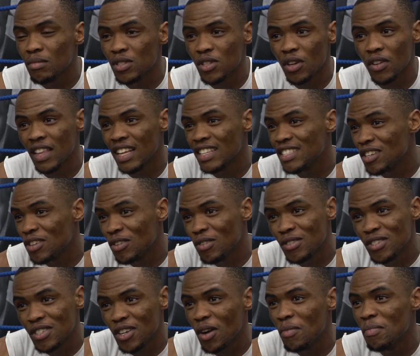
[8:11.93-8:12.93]
so that's a
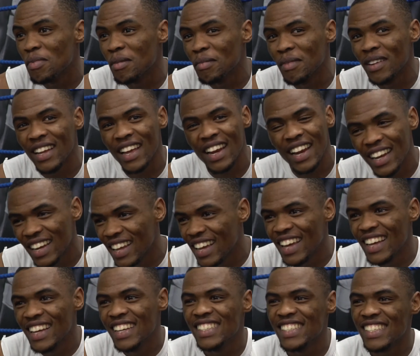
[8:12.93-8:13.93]
huge compliment, and
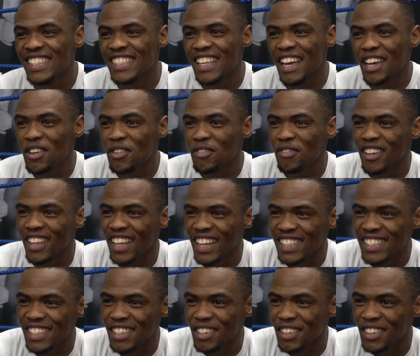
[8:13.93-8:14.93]
just thank you for
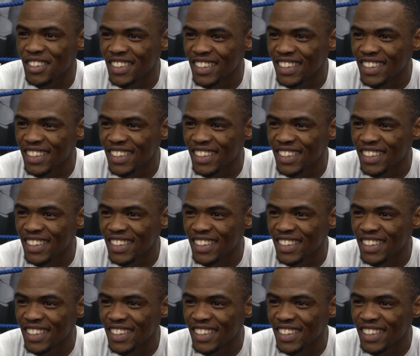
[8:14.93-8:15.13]
that, you know.